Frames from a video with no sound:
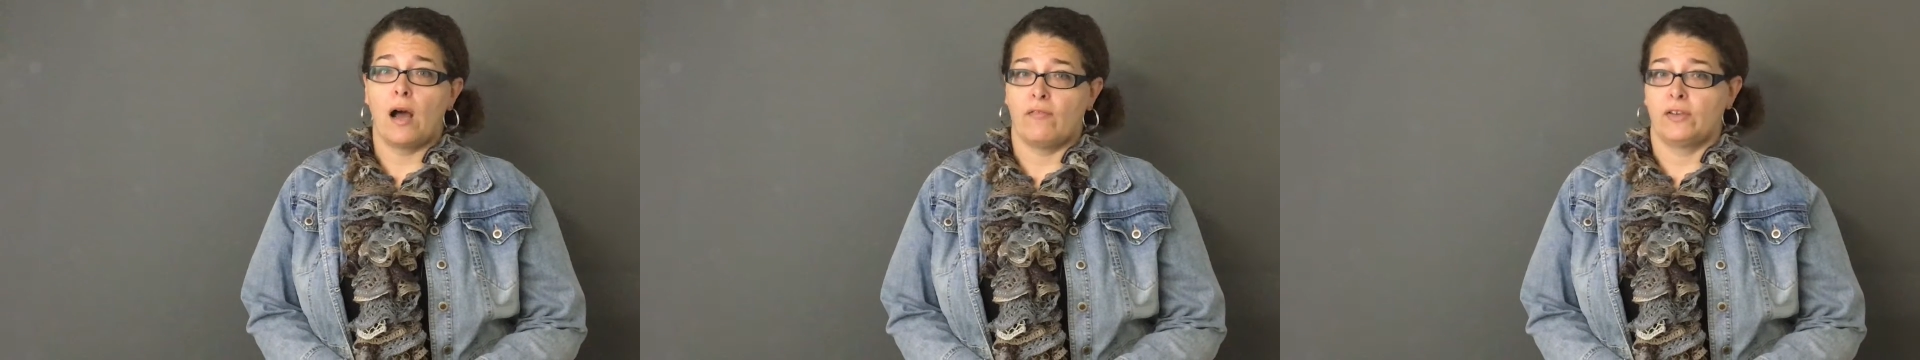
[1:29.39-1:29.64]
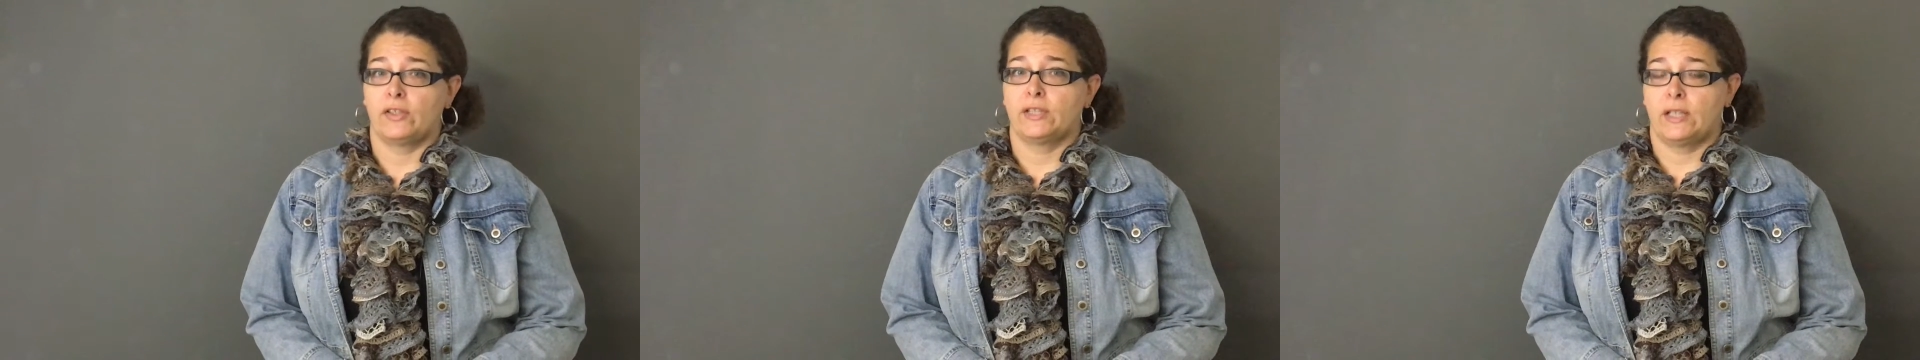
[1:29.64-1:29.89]

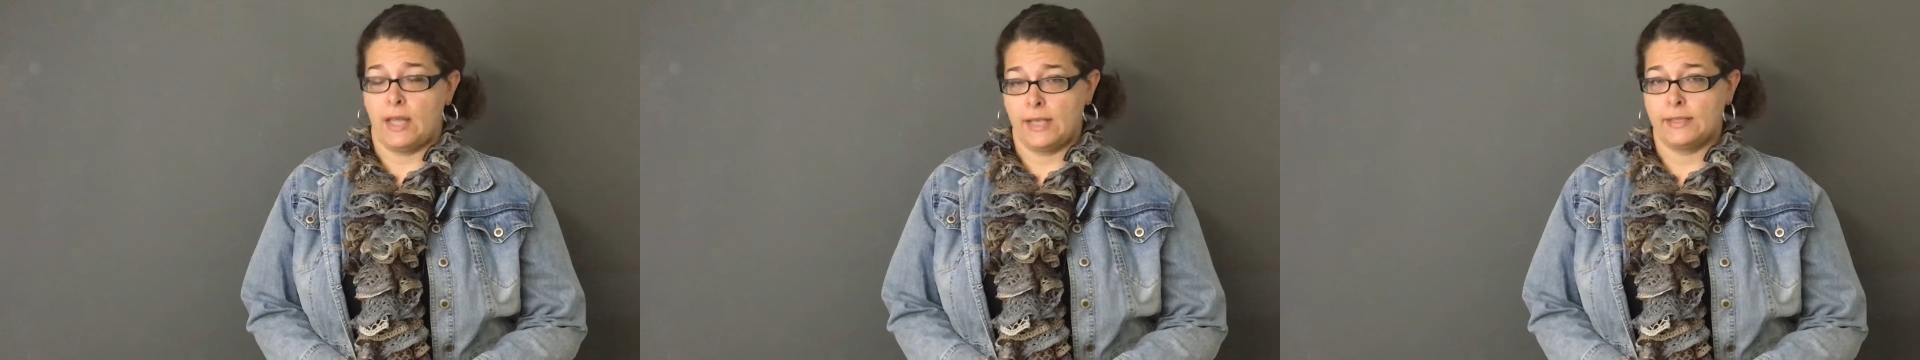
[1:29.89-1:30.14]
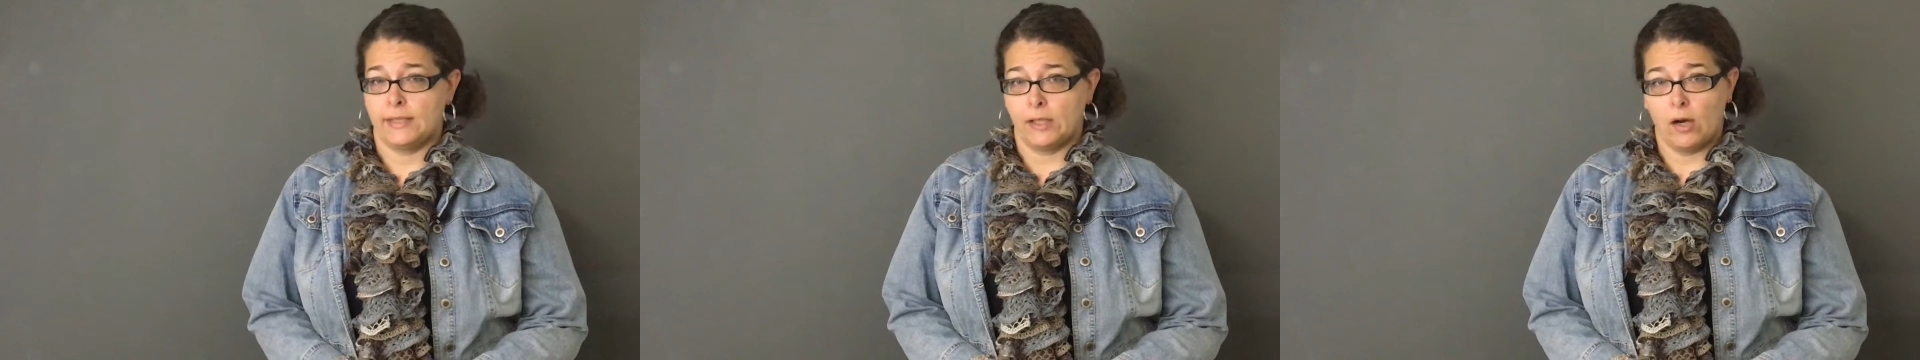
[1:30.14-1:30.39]
offers
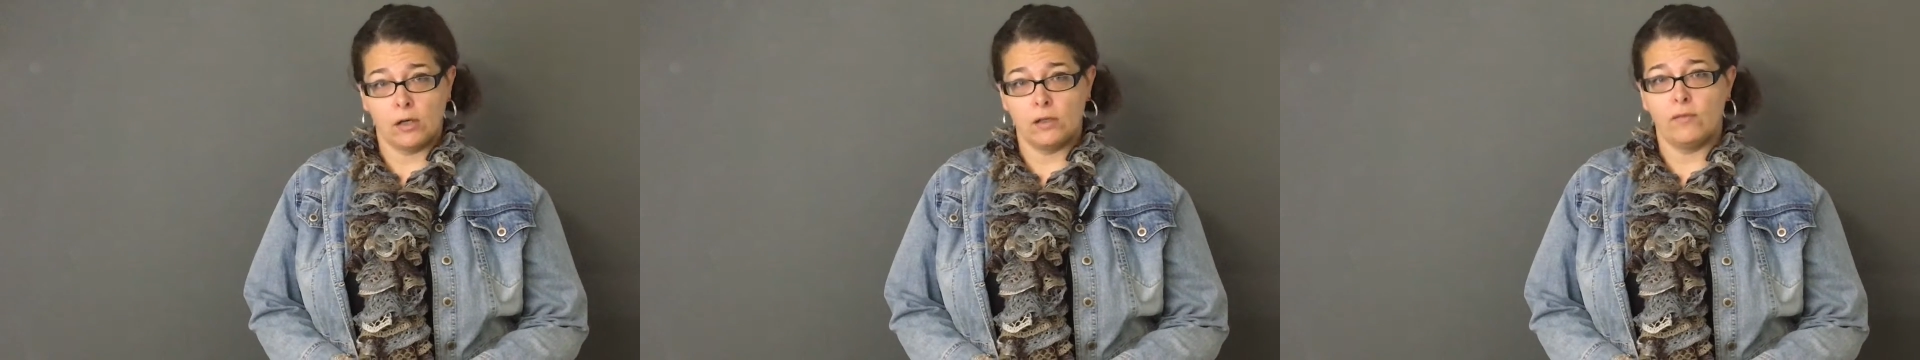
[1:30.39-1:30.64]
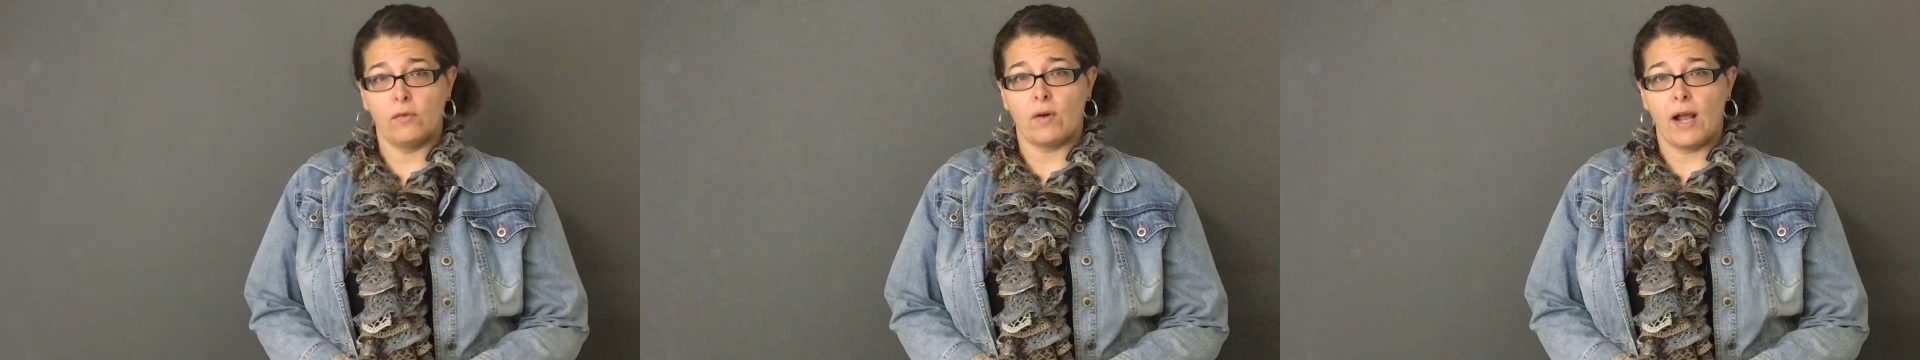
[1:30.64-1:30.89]
classic
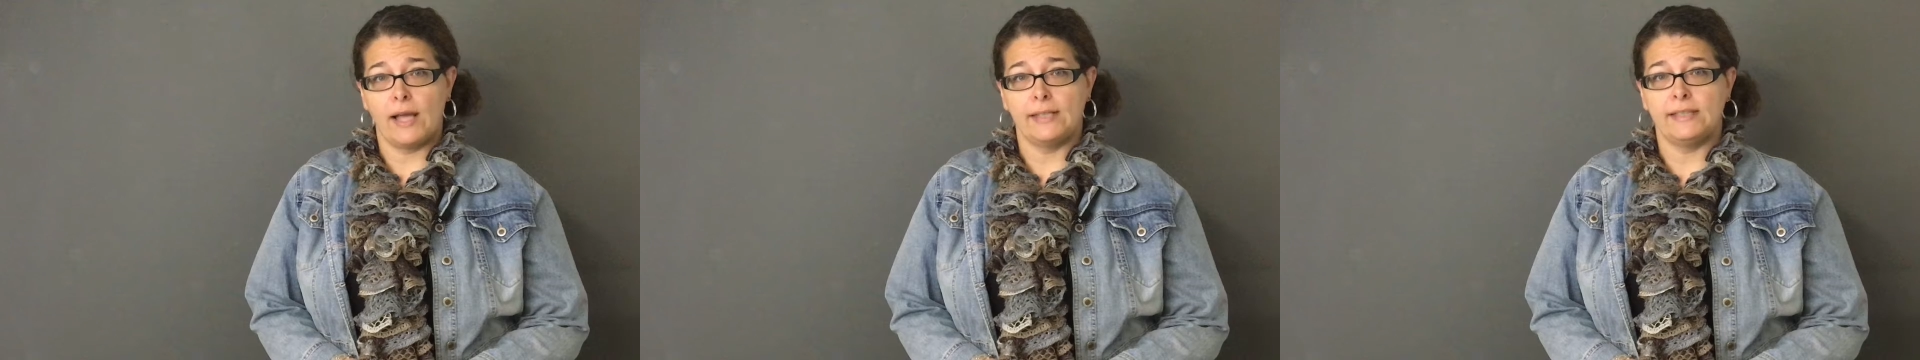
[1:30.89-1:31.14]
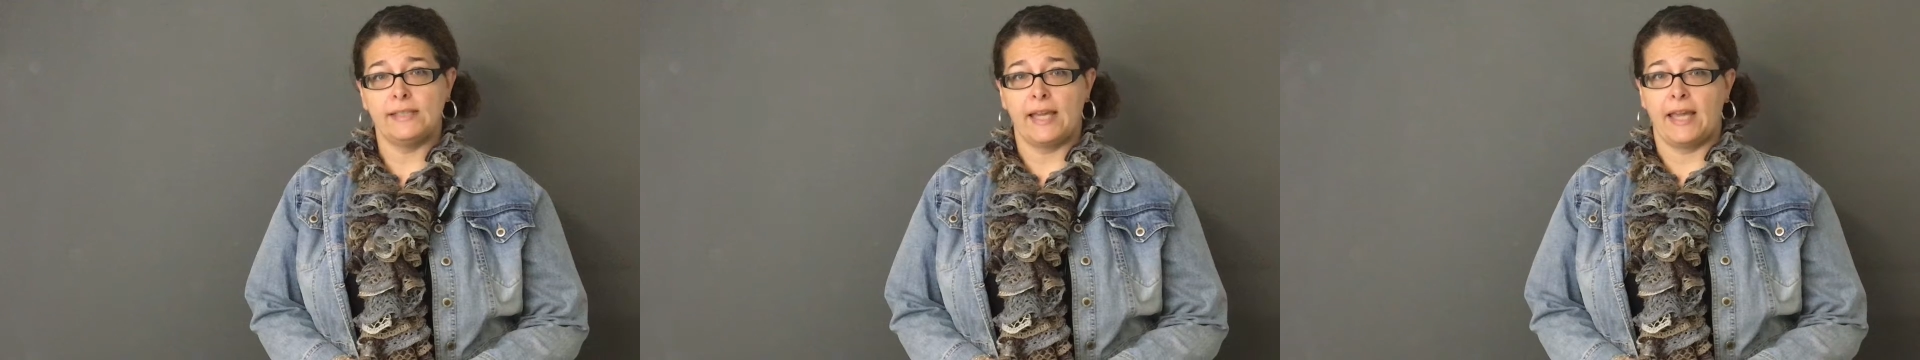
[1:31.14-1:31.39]
carnival
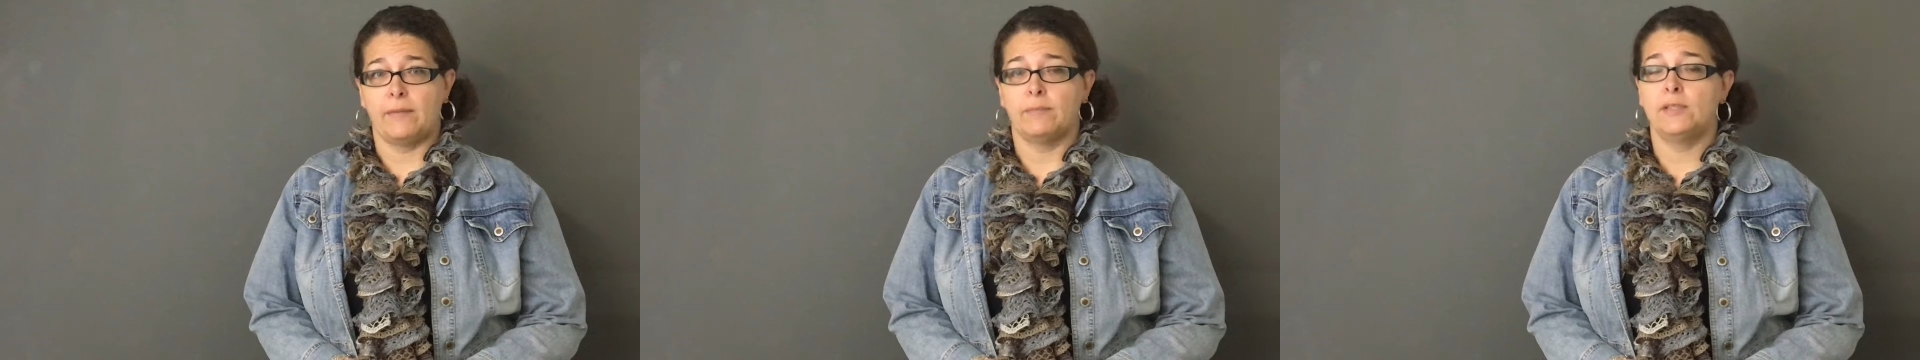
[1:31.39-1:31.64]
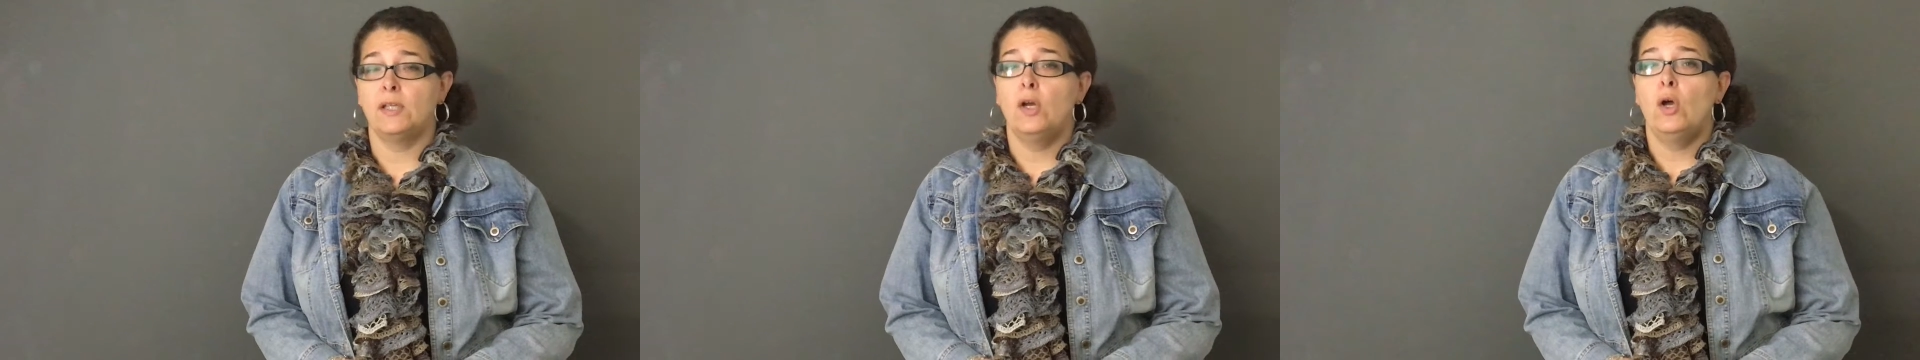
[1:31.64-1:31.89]
rides and
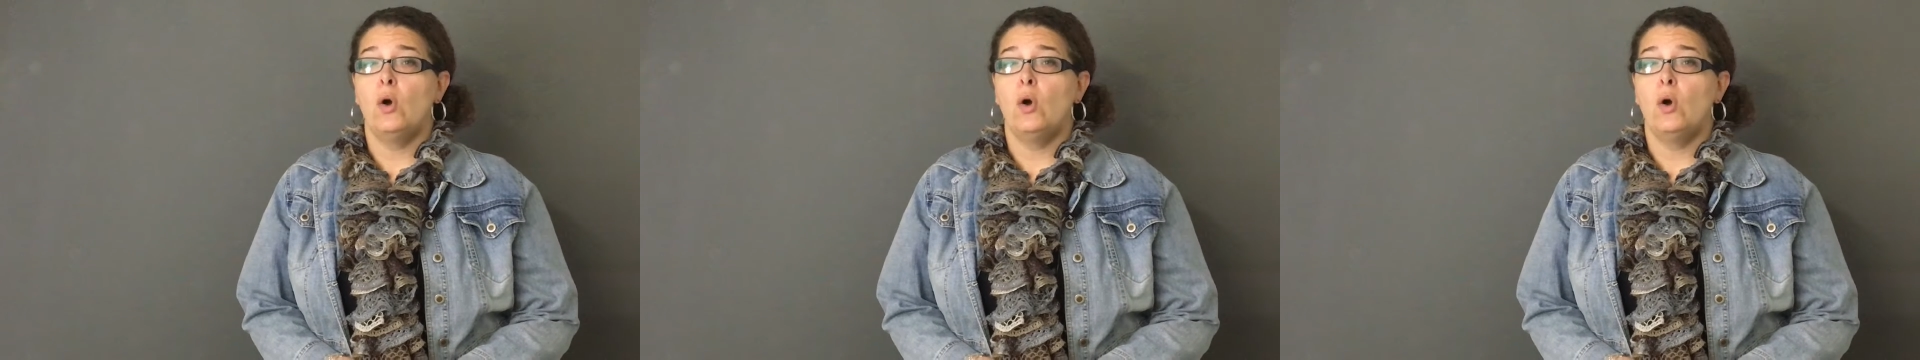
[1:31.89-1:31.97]
games,